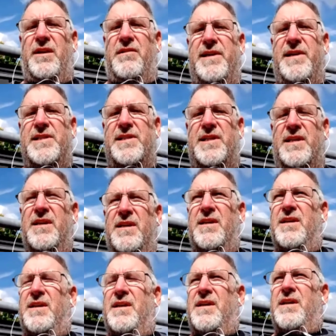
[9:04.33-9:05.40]
crazy.
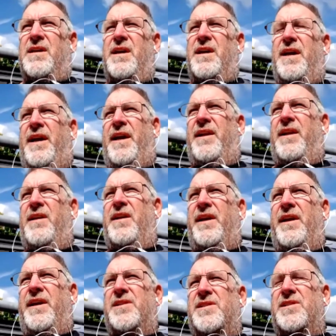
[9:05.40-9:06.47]
And
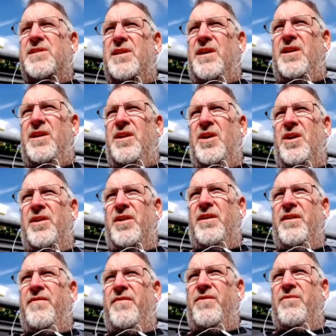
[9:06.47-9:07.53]
it's a lot
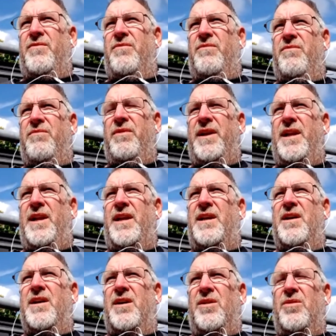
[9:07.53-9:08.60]
of
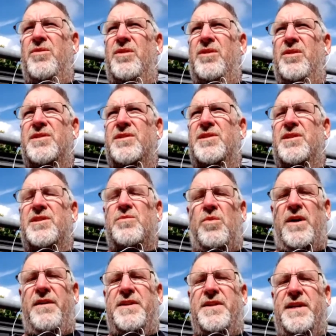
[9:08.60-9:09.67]
really old nonsense
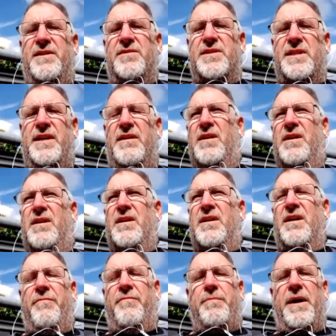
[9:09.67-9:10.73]
wife tales. Now,
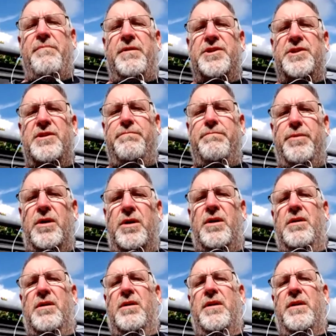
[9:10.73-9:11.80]
I've published a book
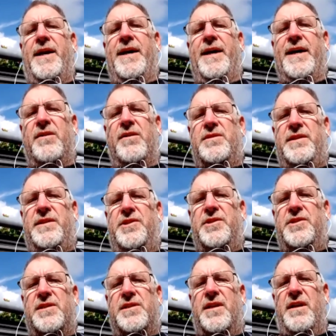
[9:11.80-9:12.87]
on how
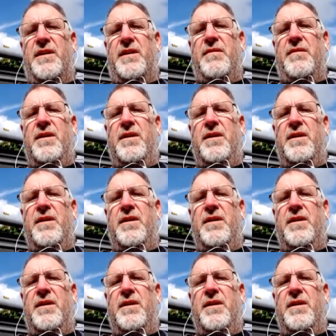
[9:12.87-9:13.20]
teachers can